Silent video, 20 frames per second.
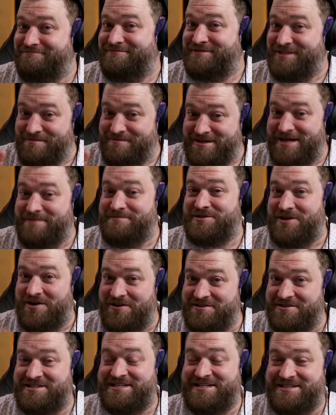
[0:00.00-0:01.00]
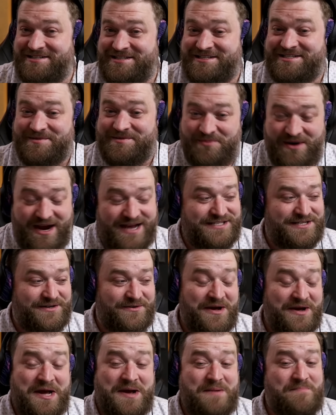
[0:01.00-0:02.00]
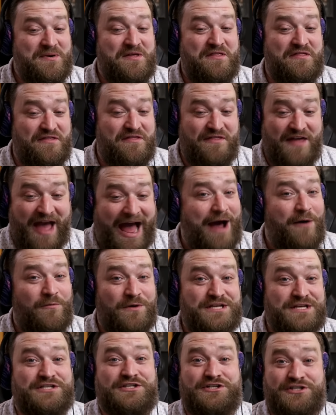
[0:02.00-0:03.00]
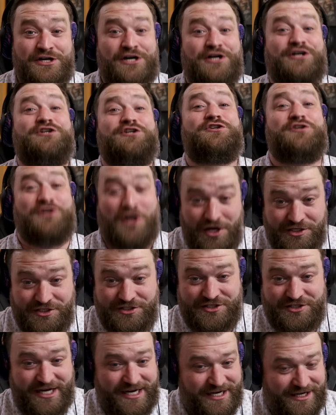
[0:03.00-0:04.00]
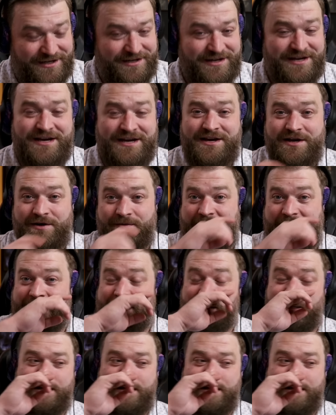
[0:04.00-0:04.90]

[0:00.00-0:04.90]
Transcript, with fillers: sometimes songs cease to surprise you, but that was disgusting, right?